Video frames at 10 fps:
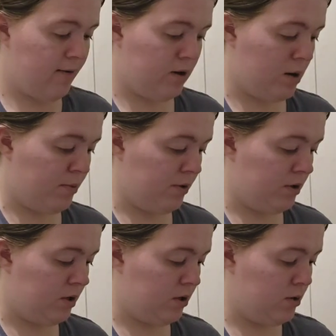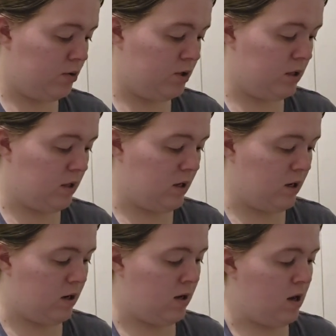a couple of those, and
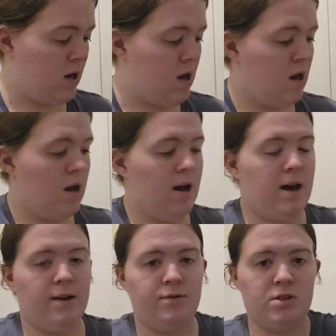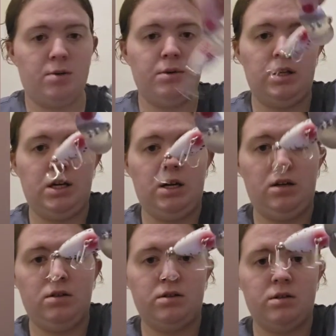then I have some of
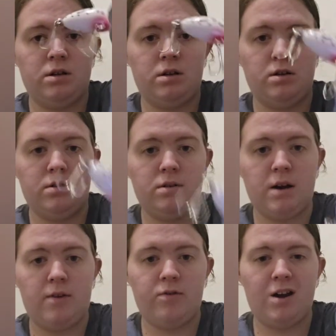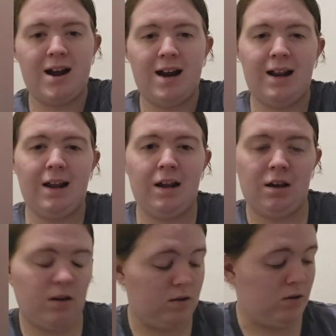these. I've not had any
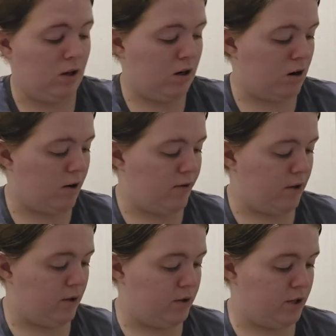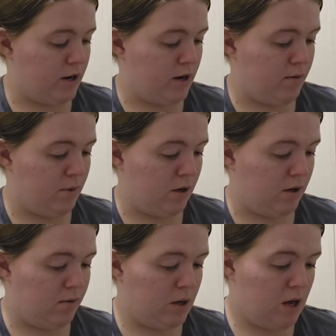luck off of those yet,
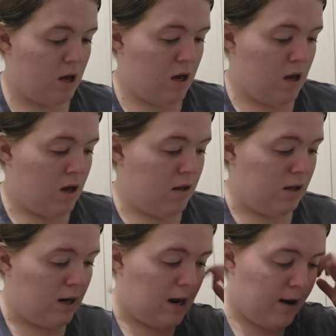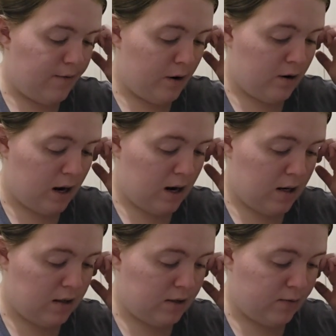but then I have all
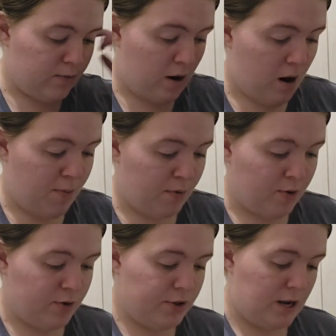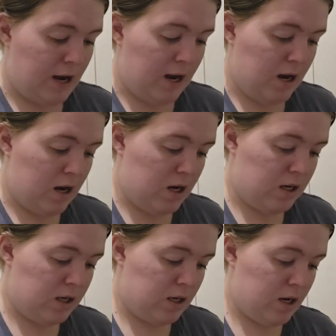kinds of poppers,
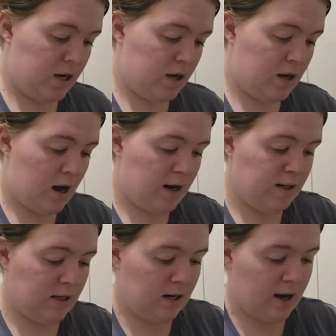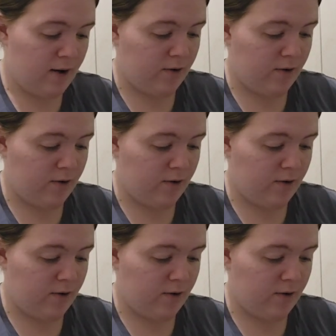and I did have